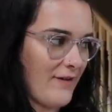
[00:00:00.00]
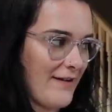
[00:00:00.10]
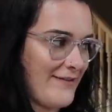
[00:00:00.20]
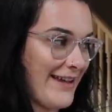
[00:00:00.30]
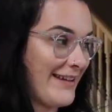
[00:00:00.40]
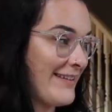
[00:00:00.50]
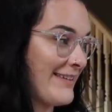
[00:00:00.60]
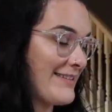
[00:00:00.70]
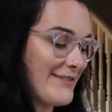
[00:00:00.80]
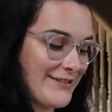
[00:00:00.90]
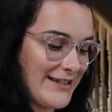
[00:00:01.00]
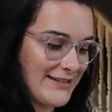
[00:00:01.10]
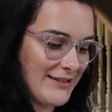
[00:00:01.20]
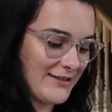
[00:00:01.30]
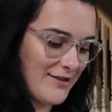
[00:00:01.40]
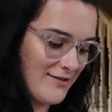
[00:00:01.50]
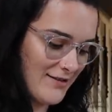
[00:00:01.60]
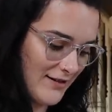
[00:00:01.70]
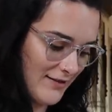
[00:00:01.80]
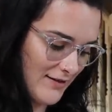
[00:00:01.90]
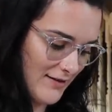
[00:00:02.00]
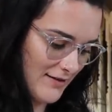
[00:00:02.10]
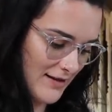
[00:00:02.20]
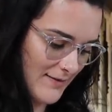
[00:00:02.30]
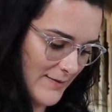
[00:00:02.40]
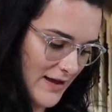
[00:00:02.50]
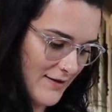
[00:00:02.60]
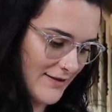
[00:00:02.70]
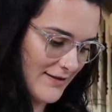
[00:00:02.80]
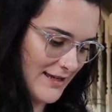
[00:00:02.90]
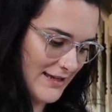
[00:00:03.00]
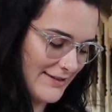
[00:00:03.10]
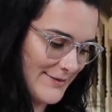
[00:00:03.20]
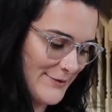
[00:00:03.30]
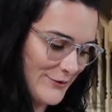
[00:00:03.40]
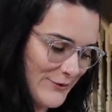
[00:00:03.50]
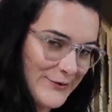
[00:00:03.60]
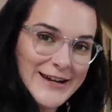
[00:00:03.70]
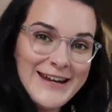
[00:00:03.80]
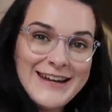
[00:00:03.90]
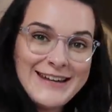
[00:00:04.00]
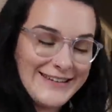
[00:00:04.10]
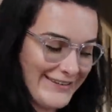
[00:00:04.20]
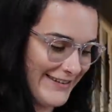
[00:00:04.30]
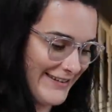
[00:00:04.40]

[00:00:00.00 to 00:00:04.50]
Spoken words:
5 seconds until 6 o'clock. Let's post these stories.